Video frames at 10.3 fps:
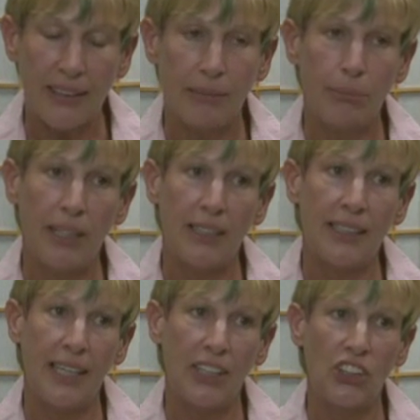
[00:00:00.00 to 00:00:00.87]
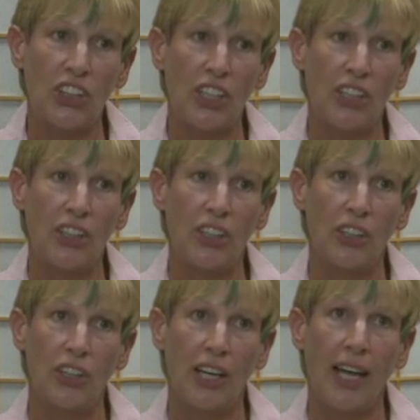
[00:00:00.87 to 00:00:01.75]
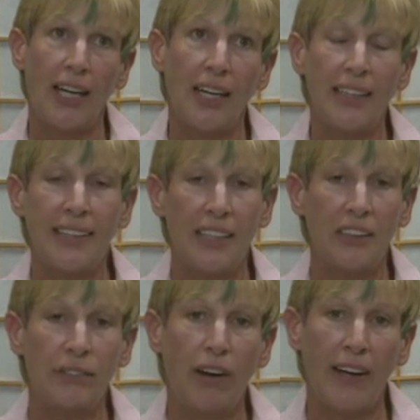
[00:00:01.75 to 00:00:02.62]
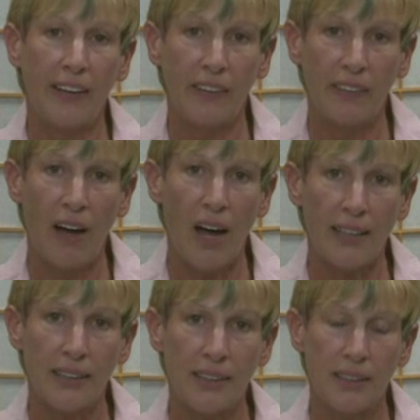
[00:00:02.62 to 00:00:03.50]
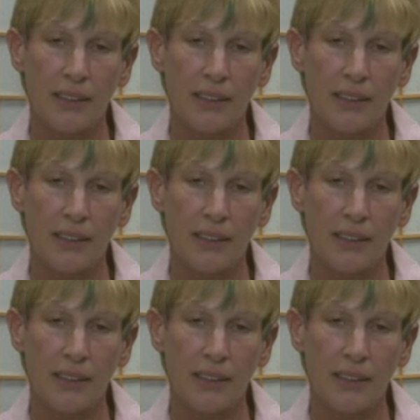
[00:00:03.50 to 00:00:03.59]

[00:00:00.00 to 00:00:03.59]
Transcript: of meditation and identifying thoughts,